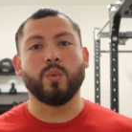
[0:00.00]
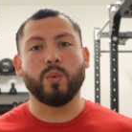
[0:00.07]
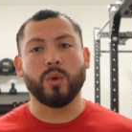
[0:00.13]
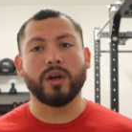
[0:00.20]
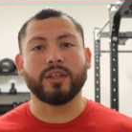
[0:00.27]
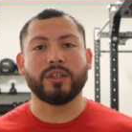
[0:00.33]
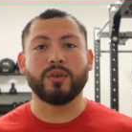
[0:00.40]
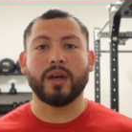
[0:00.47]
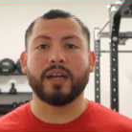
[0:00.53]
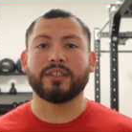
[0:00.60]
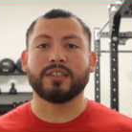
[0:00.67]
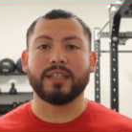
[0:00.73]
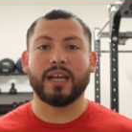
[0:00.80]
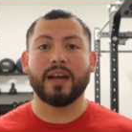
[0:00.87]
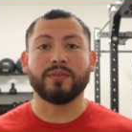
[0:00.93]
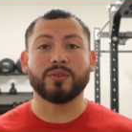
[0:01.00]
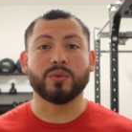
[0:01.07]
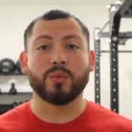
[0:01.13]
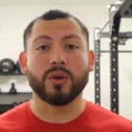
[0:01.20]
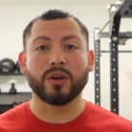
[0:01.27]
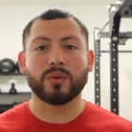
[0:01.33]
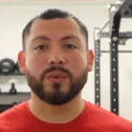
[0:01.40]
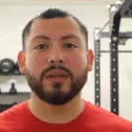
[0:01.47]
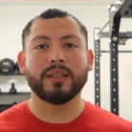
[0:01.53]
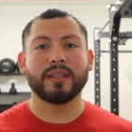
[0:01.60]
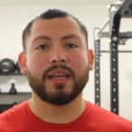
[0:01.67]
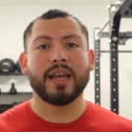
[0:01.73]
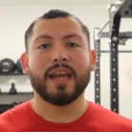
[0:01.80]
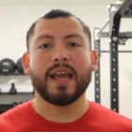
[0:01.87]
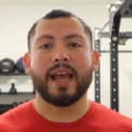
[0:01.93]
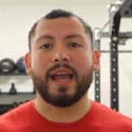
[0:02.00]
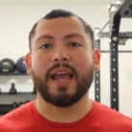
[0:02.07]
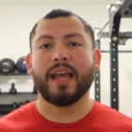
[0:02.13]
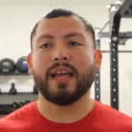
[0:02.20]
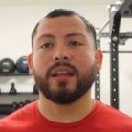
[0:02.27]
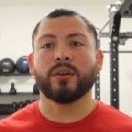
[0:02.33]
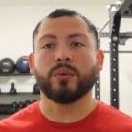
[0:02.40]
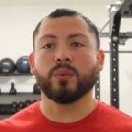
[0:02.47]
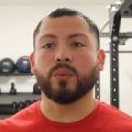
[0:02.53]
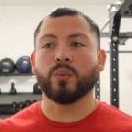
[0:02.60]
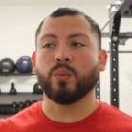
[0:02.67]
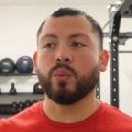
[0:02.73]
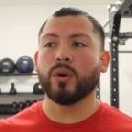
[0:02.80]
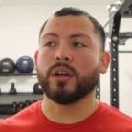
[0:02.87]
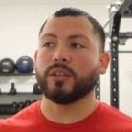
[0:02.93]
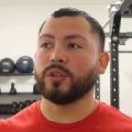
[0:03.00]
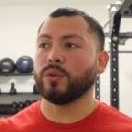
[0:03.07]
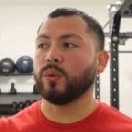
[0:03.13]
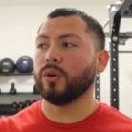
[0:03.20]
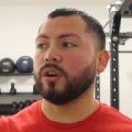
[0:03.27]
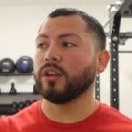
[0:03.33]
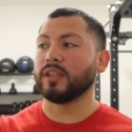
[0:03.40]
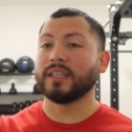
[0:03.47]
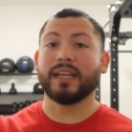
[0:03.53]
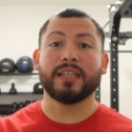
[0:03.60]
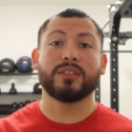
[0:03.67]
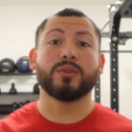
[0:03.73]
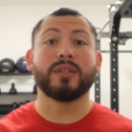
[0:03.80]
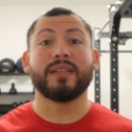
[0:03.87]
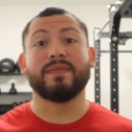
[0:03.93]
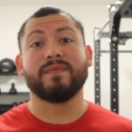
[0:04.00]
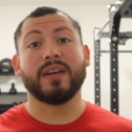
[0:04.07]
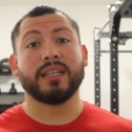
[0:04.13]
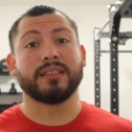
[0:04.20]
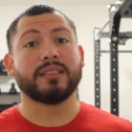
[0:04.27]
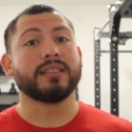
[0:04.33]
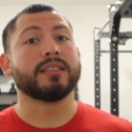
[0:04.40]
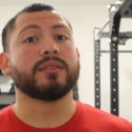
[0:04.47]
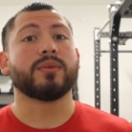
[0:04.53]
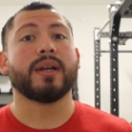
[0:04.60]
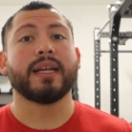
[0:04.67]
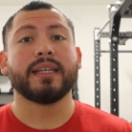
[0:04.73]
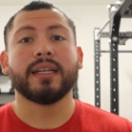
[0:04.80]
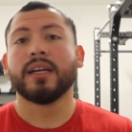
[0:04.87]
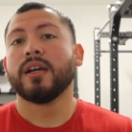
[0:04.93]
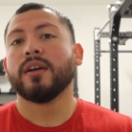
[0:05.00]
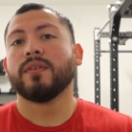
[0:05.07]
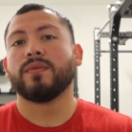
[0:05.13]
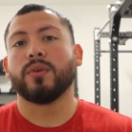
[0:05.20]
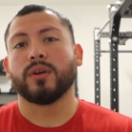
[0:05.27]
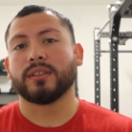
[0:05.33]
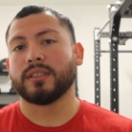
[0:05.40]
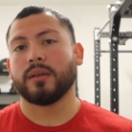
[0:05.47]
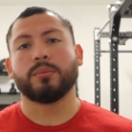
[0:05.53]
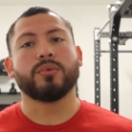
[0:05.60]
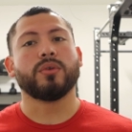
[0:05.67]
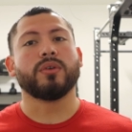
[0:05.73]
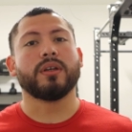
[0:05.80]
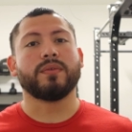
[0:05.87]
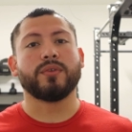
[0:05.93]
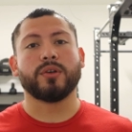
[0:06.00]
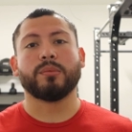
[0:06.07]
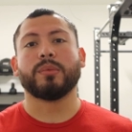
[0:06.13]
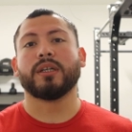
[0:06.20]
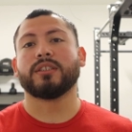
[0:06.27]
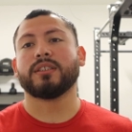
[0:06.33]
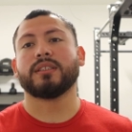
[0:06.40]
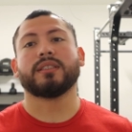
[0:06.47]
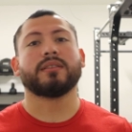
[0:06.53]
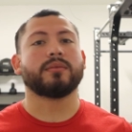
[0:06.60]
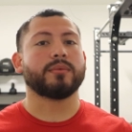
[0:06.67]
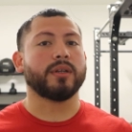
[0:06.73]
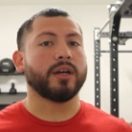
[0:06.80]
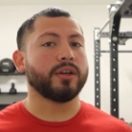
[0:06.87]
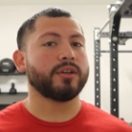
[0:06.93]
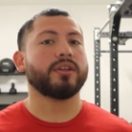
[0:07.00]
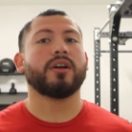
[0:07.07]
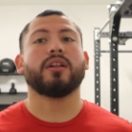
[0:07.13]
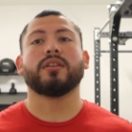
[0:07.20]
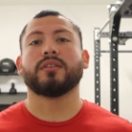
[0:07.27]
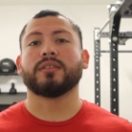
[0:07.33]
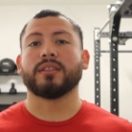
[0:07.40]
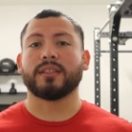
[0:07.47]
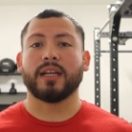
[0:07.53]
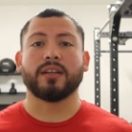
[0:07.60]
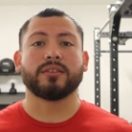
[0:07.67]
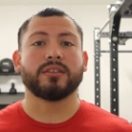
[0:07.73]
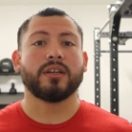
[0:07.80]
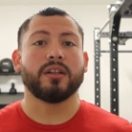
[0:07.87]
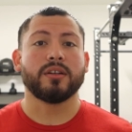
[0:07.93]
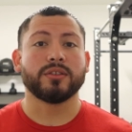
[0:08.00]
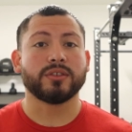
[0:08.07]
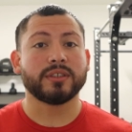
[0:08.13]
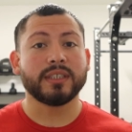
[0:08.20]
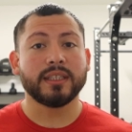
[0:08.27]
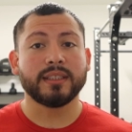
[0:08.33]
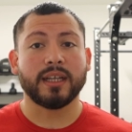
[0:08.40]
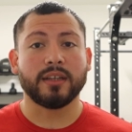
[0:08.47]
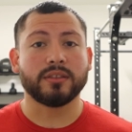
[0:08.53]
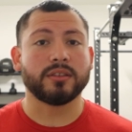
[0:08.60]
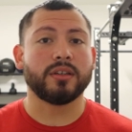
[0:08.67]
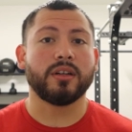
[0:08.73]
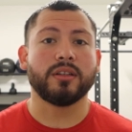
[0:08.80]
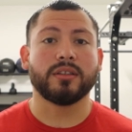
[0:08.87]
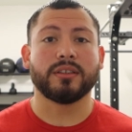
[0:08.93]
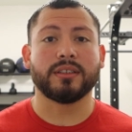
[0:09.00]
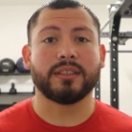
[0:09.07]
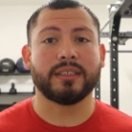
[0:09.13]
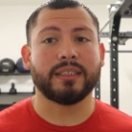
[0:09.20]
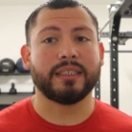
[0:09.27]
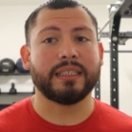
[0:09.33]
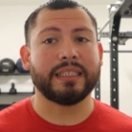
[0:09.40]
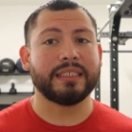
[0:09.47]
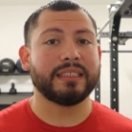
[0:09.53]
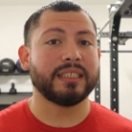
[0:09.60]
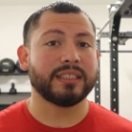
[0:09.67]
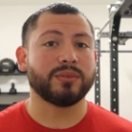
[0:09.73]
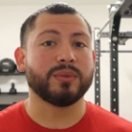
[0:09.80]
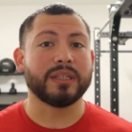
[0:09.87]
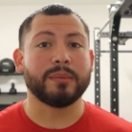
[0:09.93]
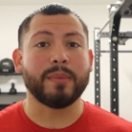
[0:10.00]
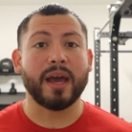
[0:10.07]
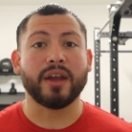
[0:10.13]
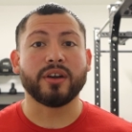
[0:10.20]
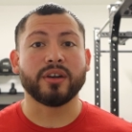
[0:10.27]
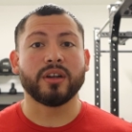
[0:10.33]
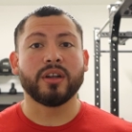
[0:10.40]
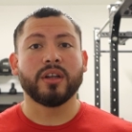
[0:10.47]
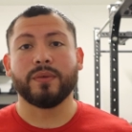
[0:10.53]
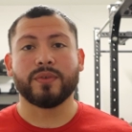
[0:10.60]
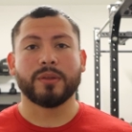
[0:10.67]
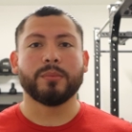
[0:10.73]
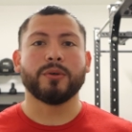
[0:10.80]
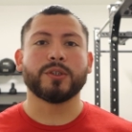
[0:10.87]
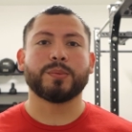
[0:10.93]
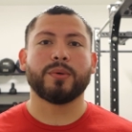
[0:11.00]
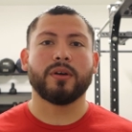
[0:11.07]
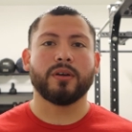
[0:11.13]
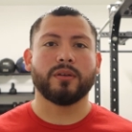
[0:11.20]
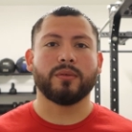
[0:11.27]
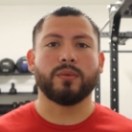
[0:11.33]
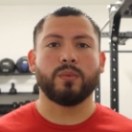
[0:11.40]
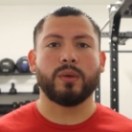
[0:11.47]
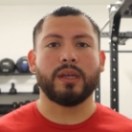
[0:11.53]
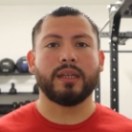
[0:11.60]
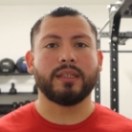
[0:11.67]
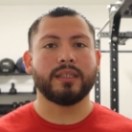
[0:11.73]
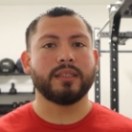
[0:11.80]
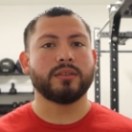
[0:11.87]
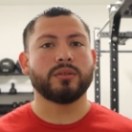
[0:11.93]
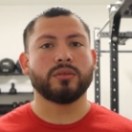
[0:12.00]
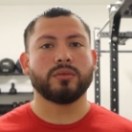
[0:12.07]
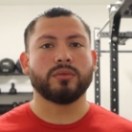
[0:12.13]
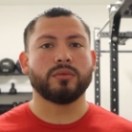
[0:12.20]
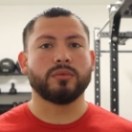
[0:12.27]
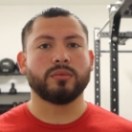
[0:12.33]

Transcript: what you actually have to work with and what you are looking at to investing, right? For example, if your budget is $100, $1,000, or $10,000, it doesn't really matter. But for the most part, we need to